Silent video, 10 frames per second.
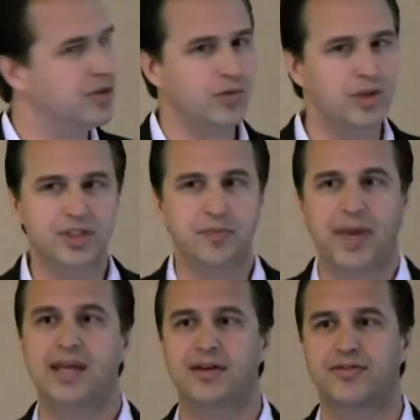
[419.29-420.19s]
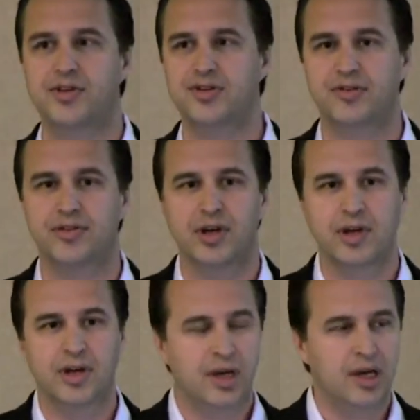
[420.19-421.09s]
and it's really just making decisions
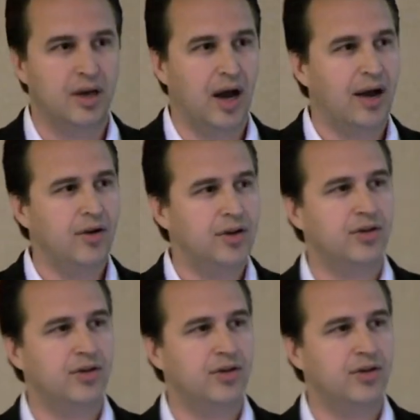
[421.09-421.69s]
you know, how do